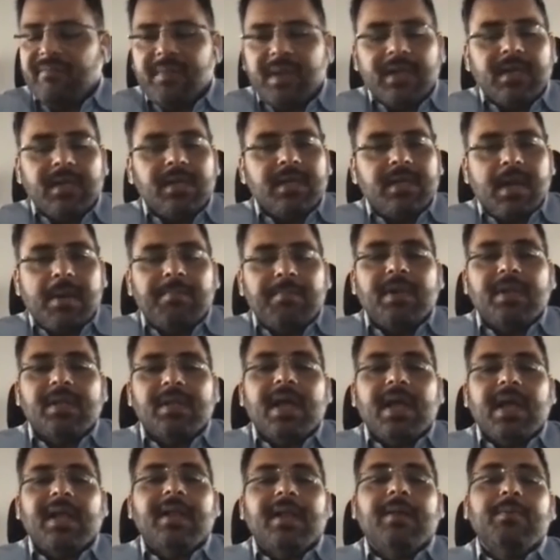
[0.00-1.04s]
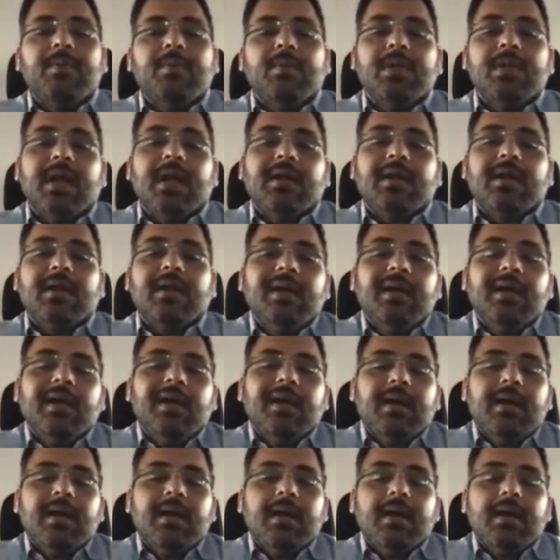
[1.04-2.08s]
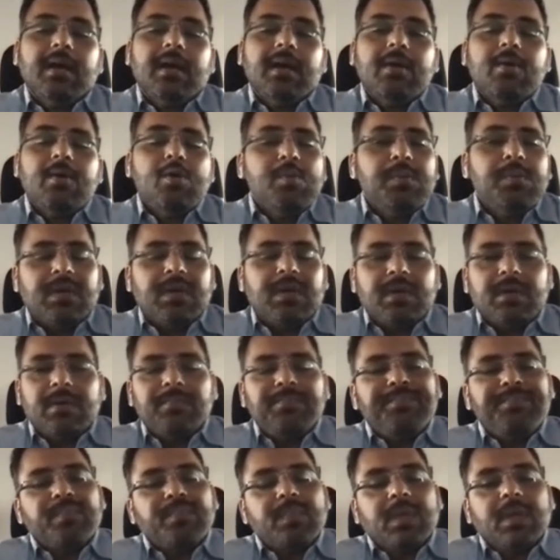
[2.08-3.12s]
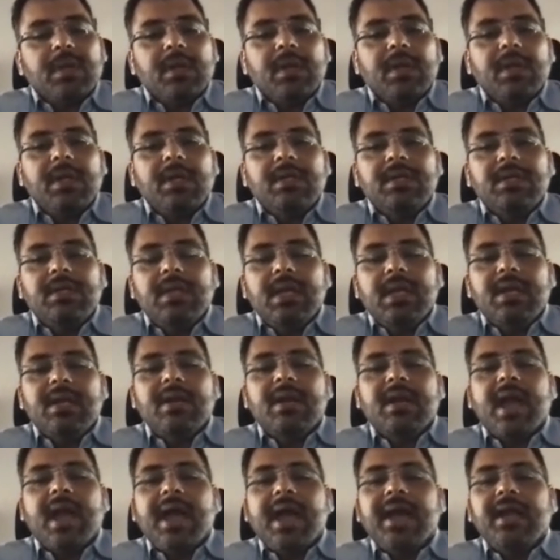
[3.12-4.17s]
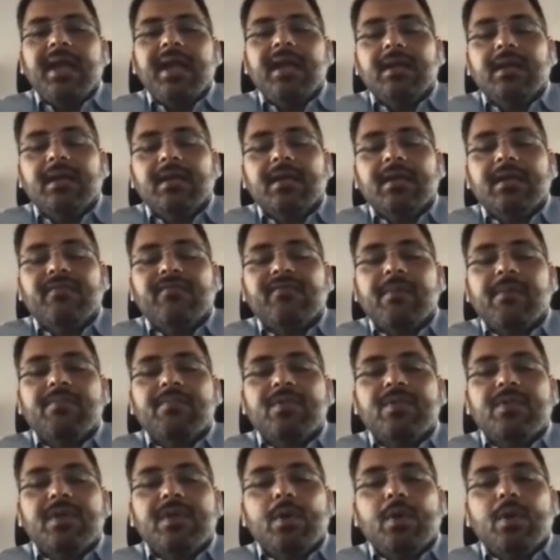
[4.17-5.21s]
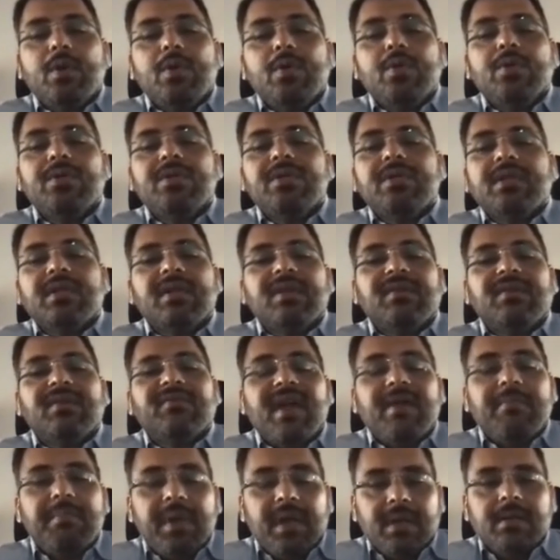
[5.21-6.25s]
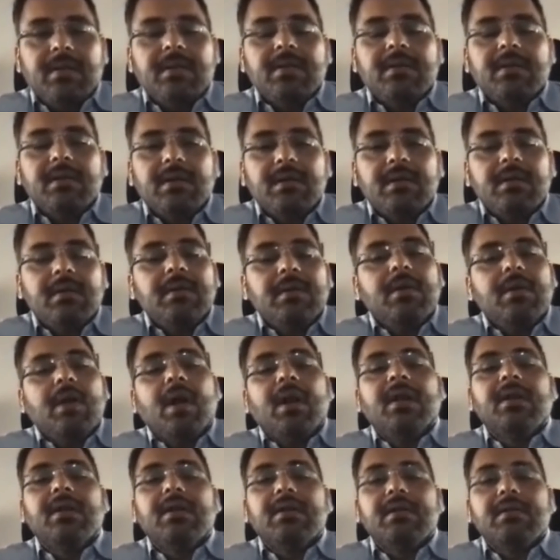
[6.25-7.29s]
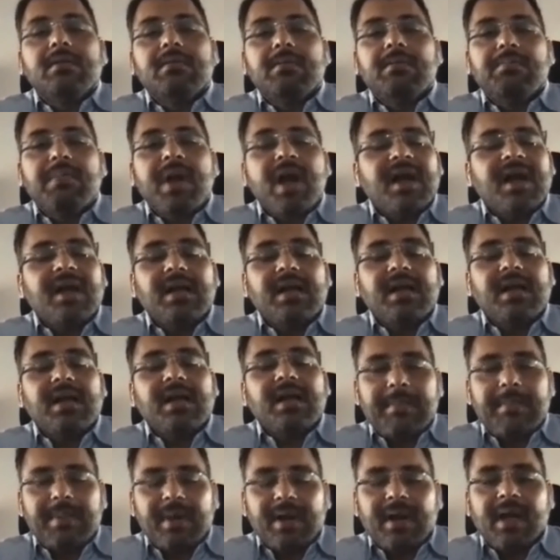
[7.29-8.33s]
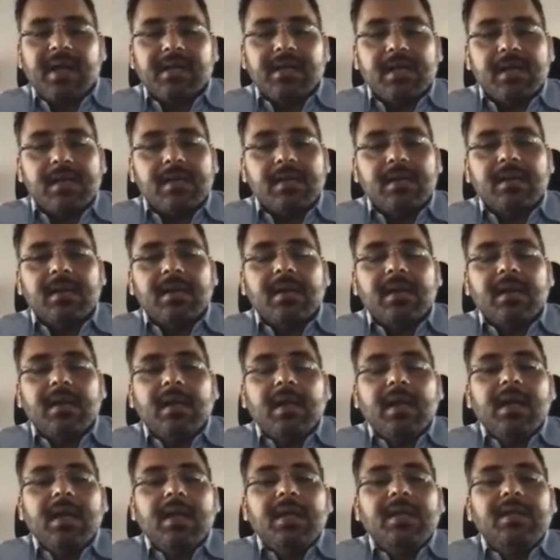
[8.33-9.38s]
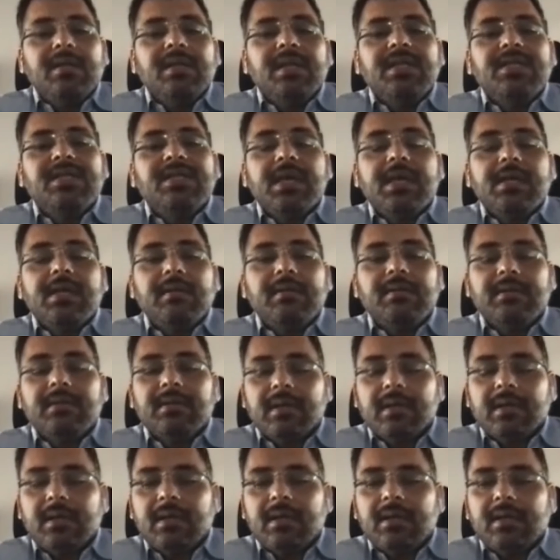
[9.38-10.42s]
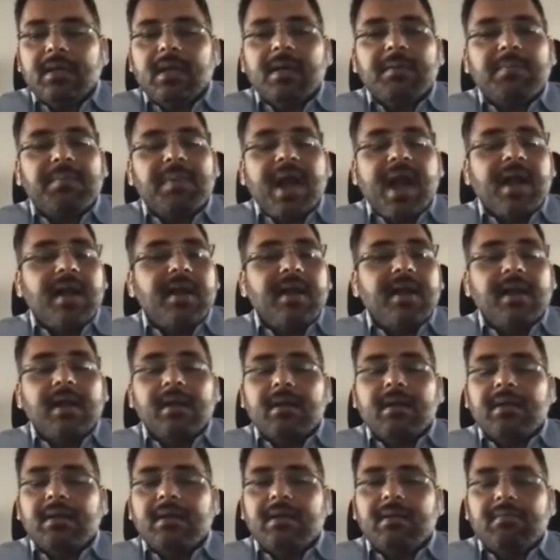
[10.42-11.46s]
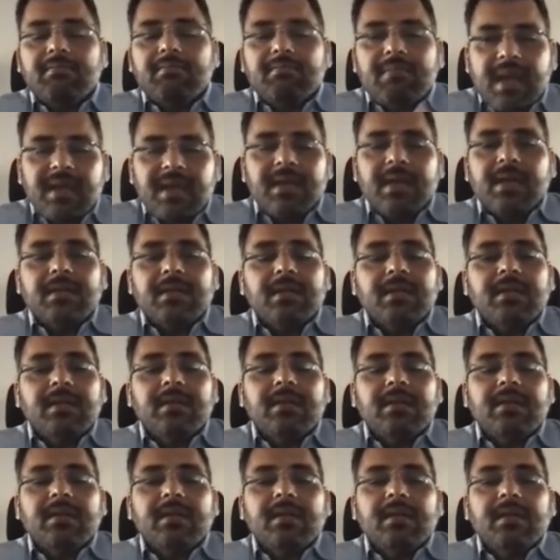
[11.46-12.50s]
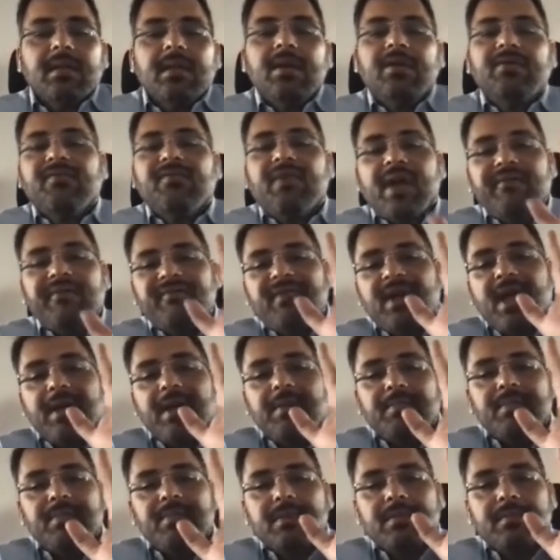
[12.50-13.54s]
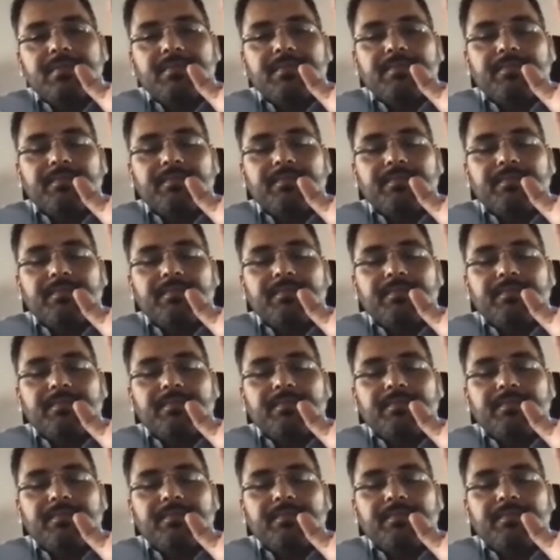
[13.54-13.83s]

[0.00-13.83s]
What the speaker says: We have many examples. I'll come to that. Uber, in 9 years, from $0 to $65 billion market capitalization, they changed their branding, any guesses, 5 times.